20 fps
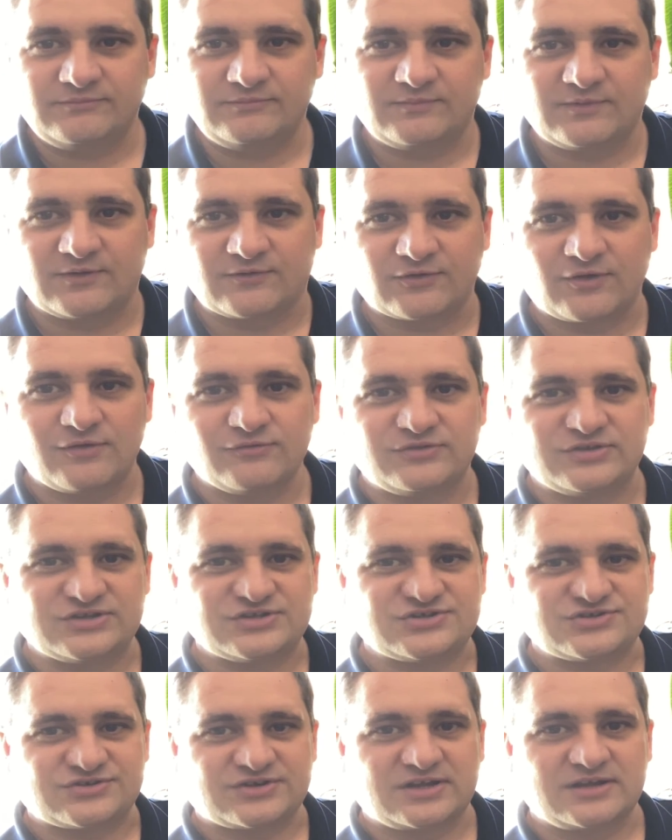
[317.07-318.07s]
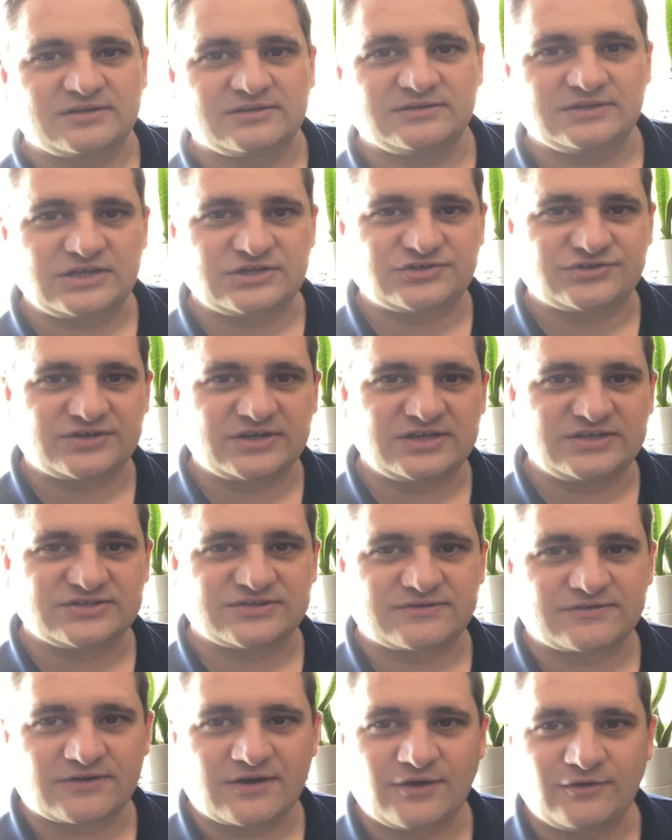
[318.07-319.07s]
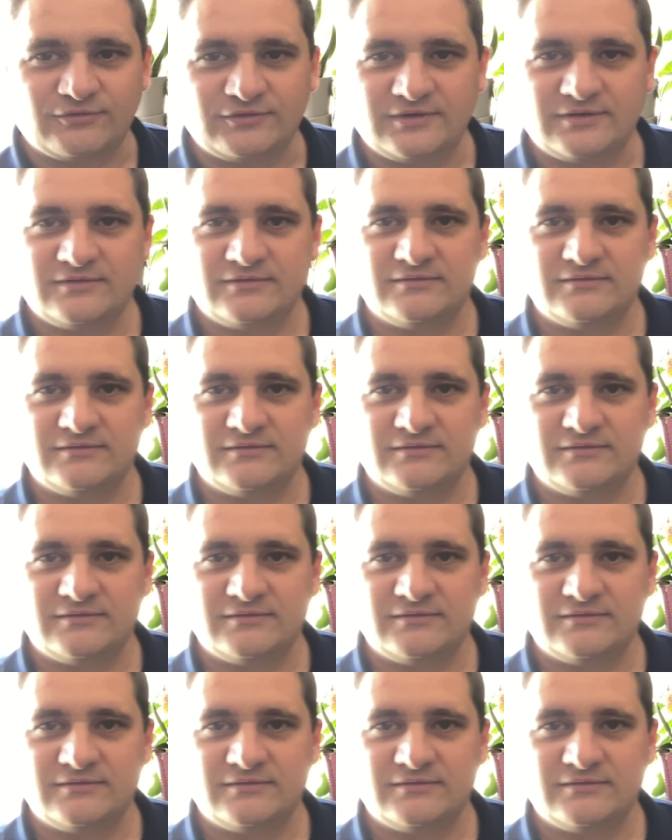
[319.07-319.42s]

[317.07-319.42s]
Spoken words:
grow this tree. The tree is grown.